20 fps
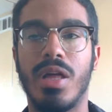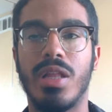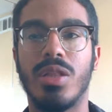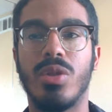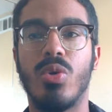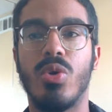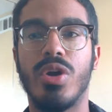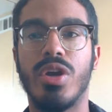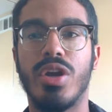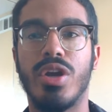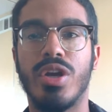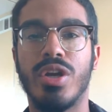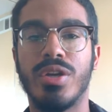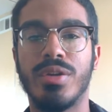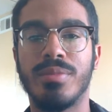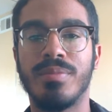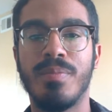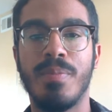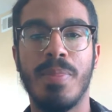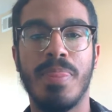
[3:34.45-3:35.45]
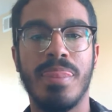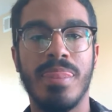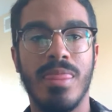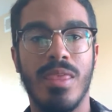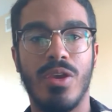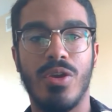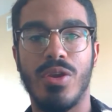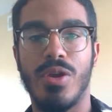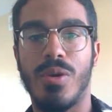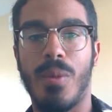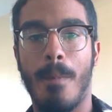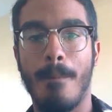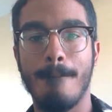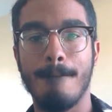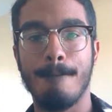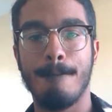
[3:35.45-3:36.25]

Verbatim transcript: a lawyer, you know,